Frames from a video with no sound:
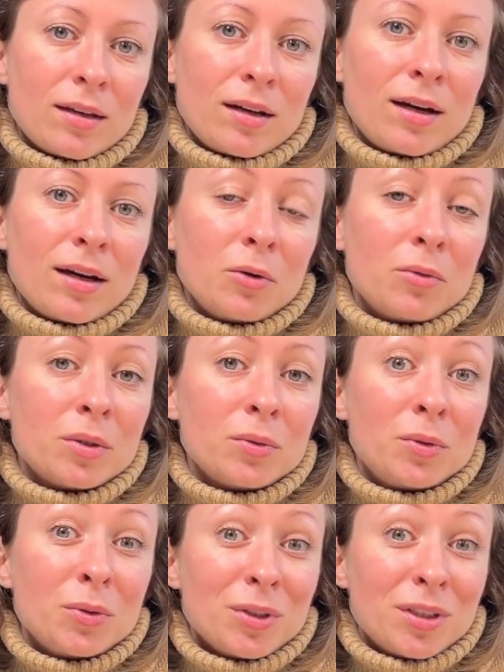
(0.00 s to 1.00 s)
I will
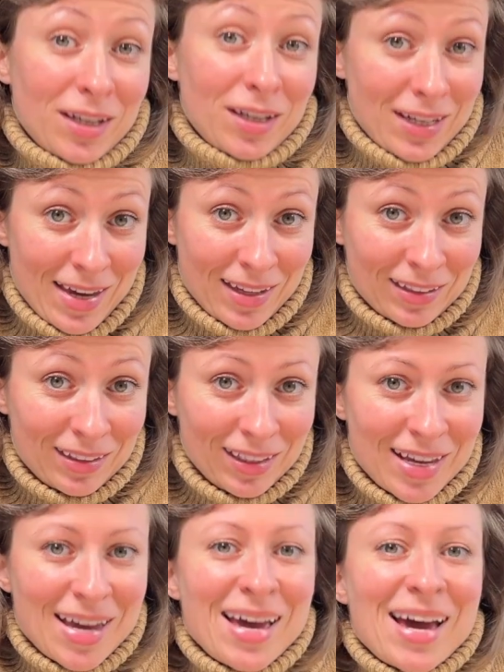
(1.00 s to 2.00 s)
do it again
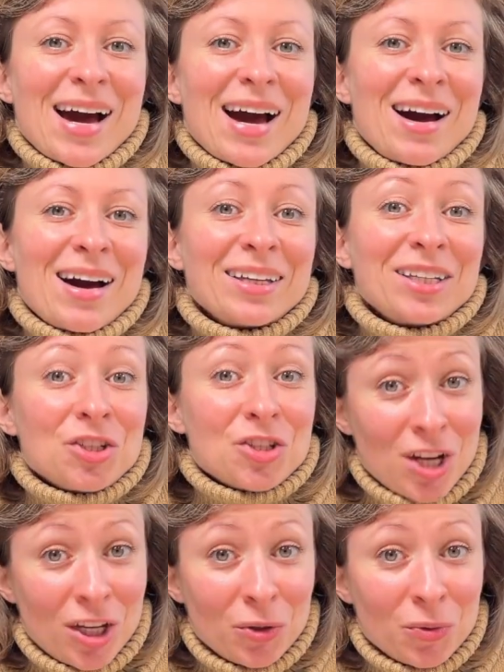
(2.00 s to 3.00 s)
in
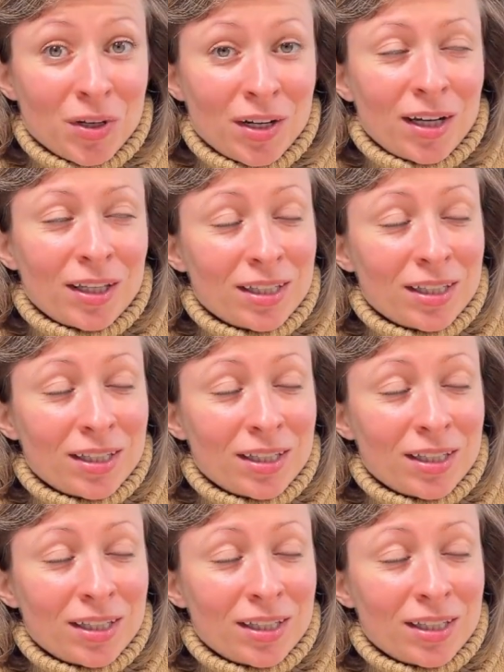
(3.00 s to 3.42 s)
January.